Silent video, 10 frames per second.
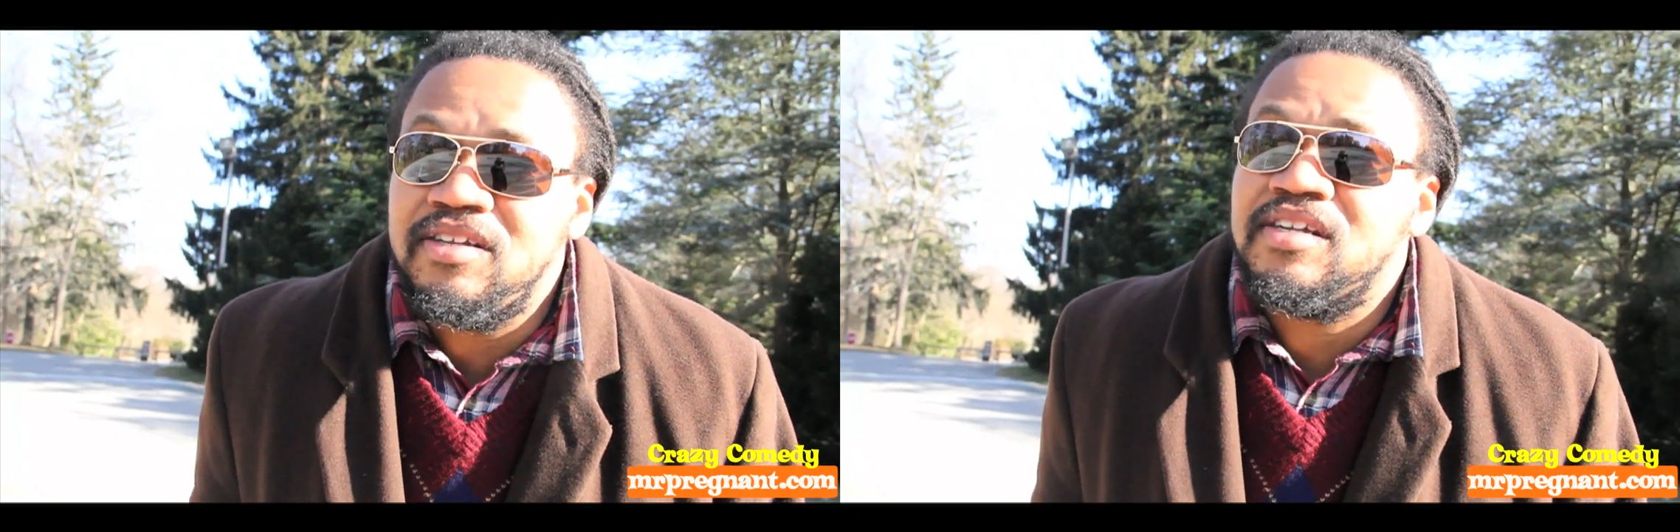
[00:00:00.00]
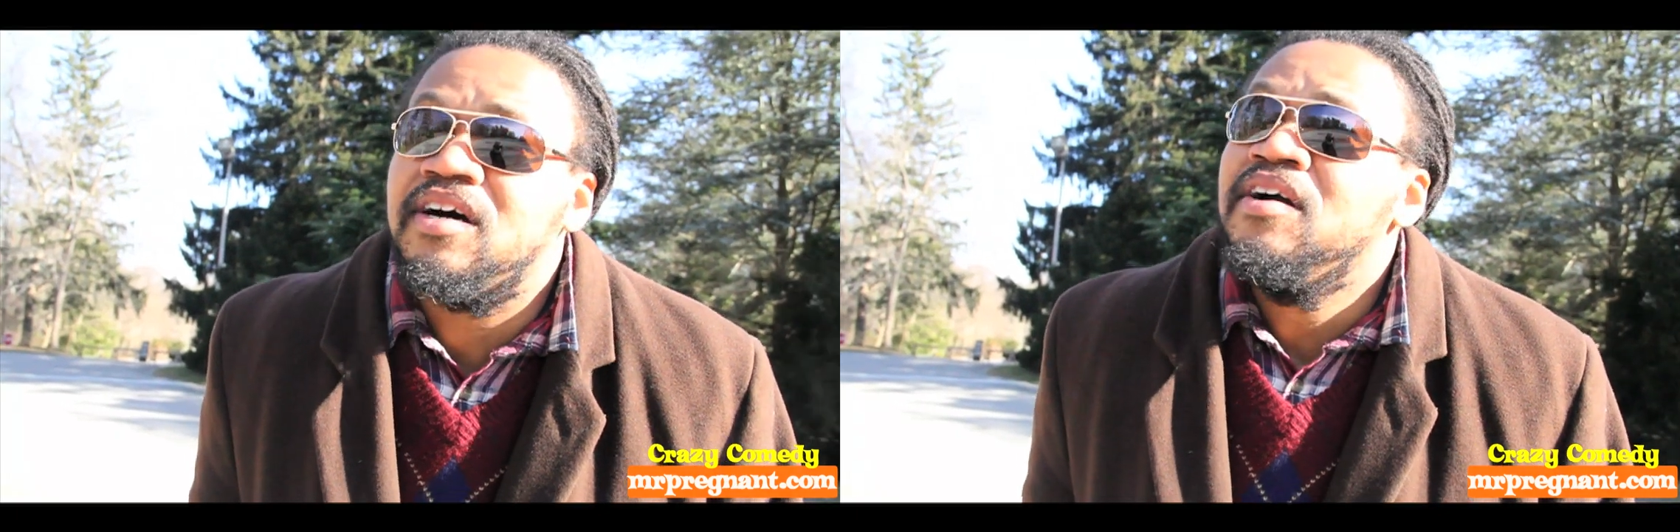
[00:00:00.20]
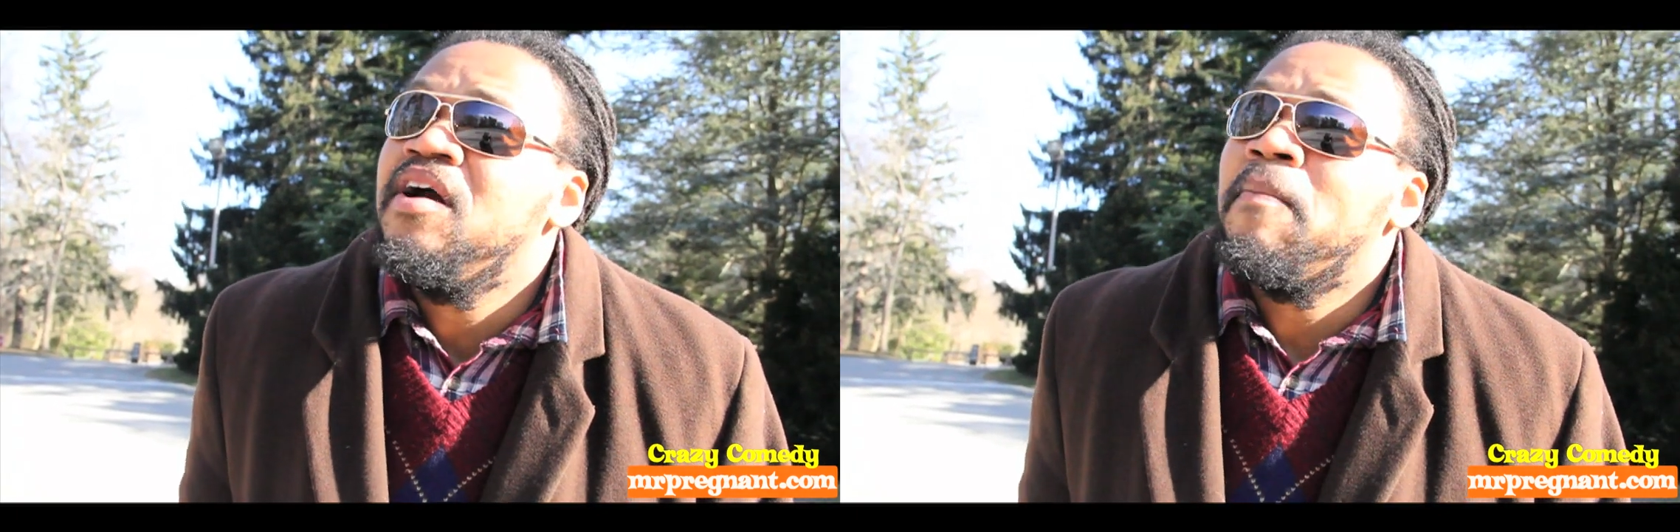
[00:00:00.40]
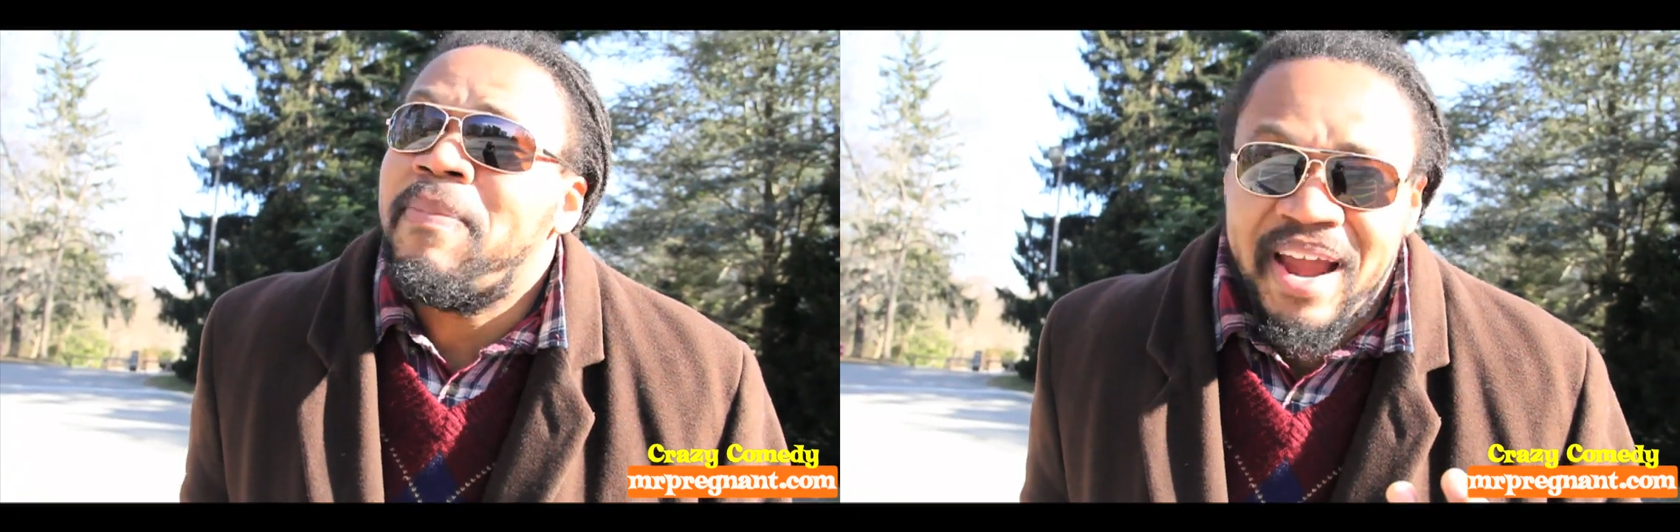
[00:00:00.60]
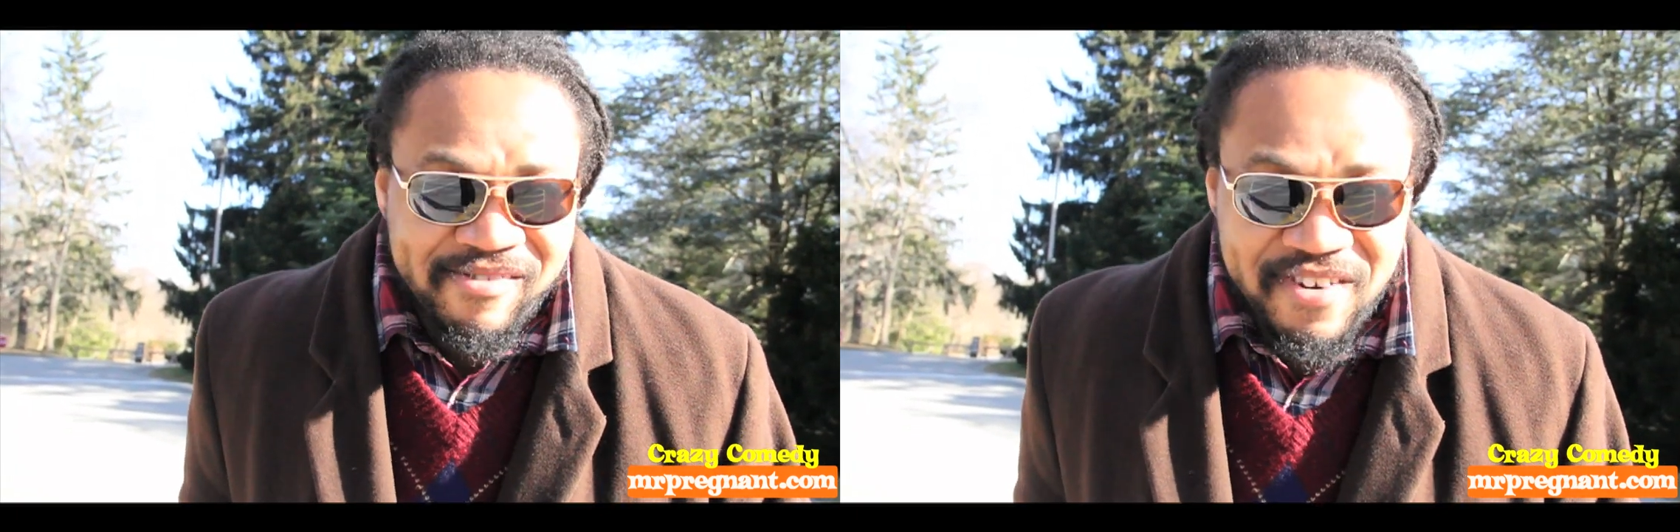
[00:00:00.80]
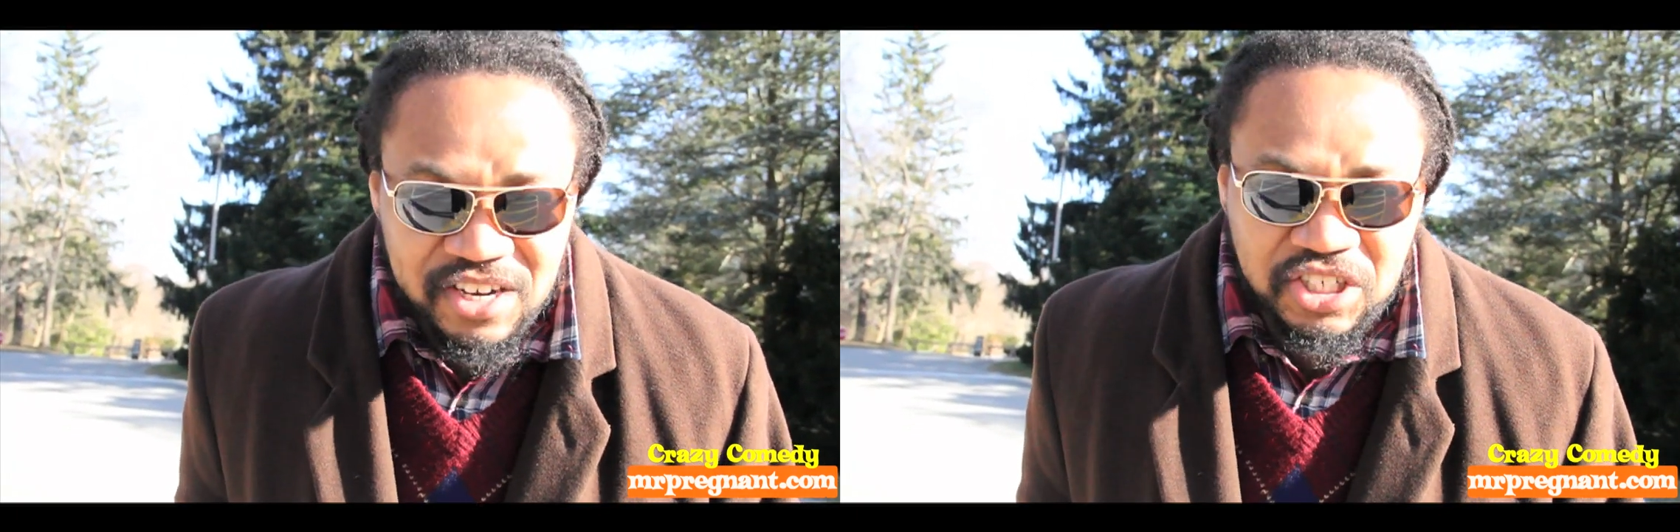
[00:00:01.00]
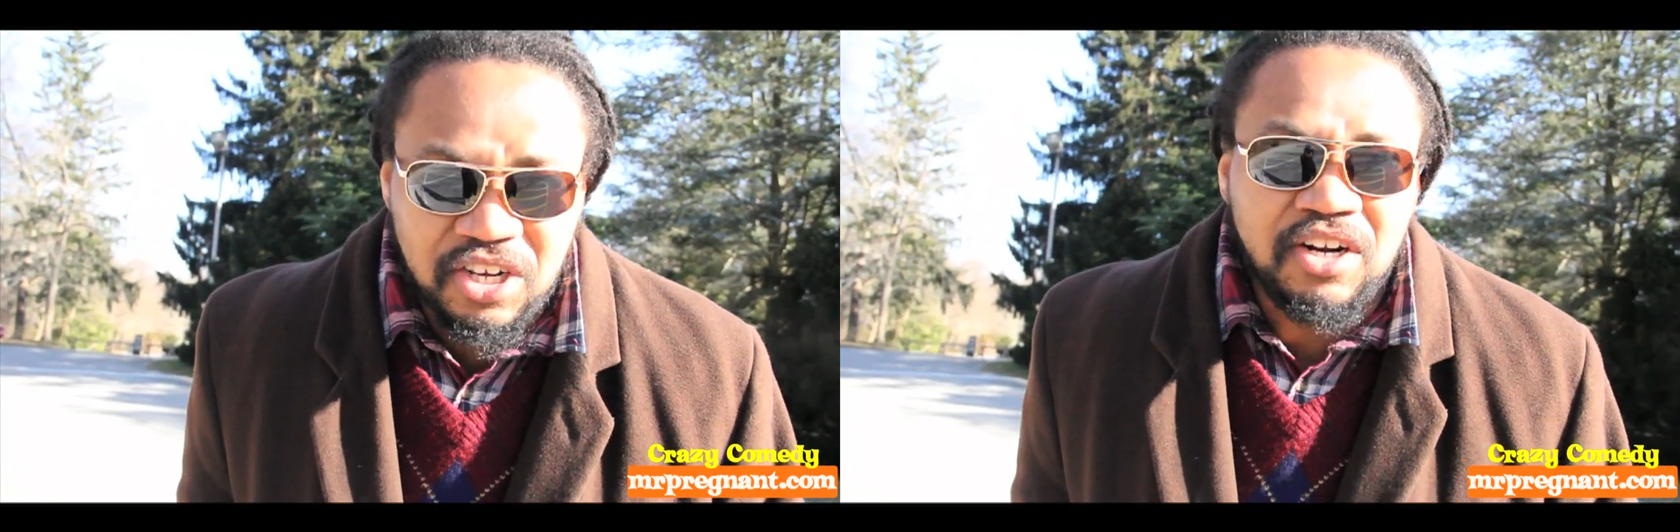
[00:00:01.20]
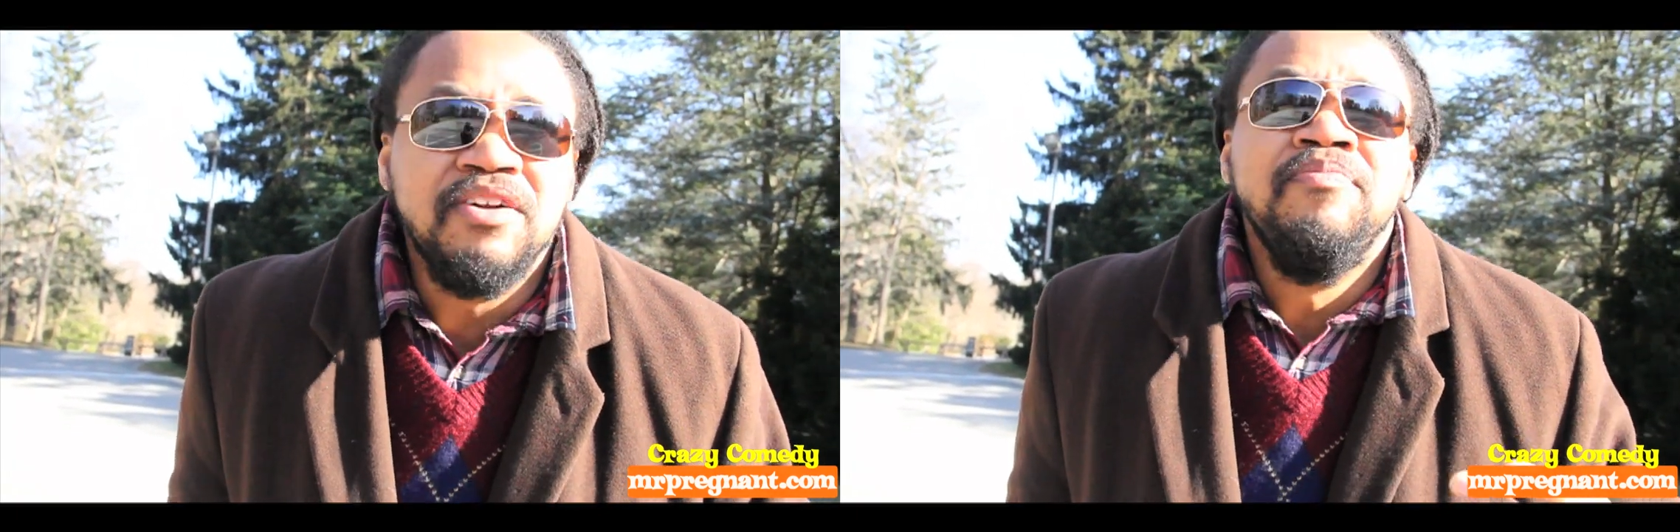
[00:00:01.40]
is a
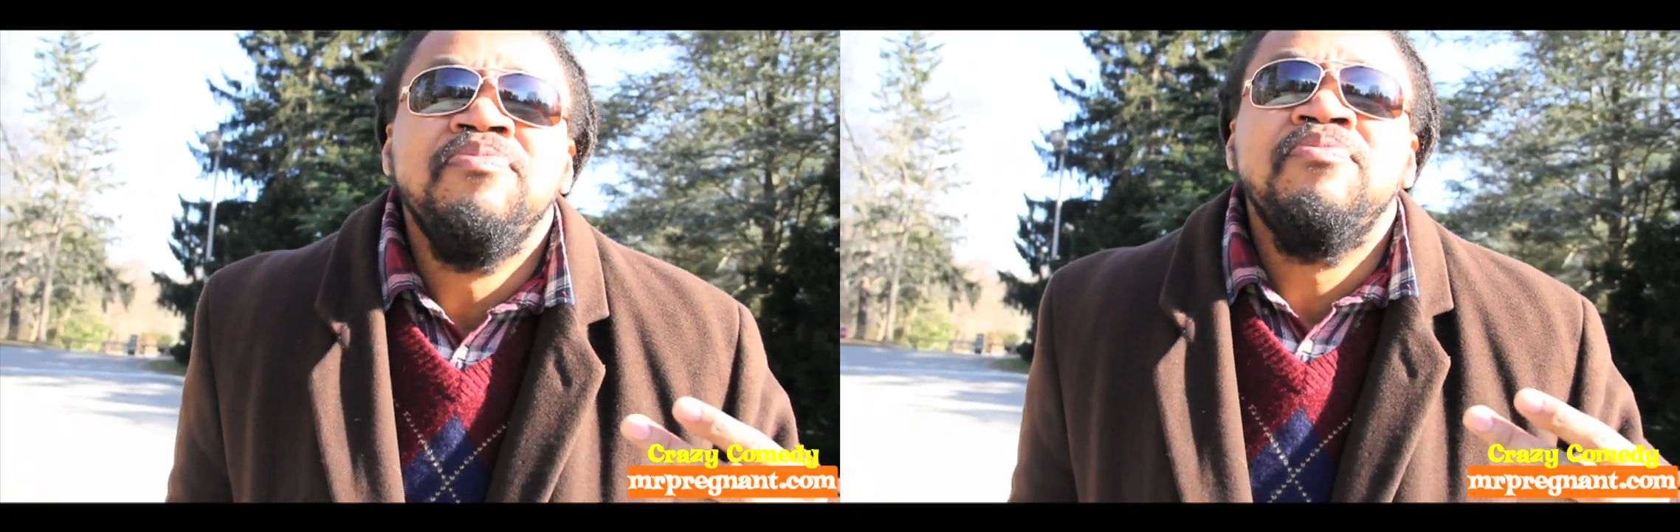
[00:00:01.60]
biracial,